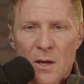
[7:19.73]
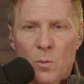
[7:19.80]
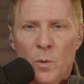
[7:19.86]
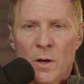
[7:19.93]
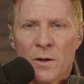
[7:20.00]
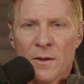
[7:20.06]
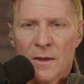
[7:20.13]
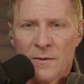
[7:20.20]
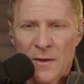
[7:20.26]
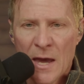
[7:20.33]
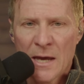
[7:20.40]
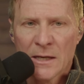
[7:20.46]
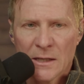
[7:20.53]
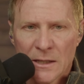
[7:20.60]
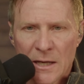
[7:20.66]
Well,
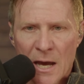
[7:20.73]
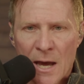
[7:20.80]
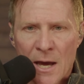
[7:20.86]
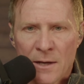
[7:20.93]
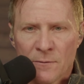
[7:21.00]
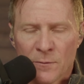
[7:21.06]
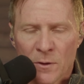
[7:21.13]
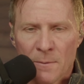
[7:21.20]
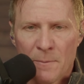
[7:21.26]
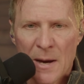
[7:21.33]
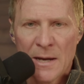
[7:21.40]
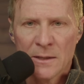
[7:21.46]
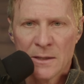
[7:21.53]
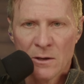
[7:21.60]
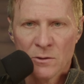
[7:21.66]
thank God for the
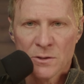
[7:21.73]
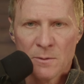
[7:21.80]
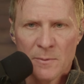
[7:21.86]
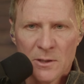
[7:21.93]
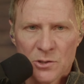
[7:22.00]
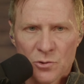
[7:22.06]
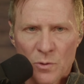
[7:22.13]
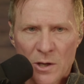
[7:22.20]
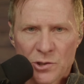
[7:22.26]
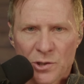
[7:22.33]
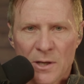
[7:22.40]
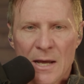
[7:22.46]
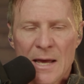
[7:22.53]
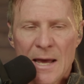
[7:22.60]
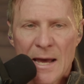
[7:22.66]
Biden-Harris administration,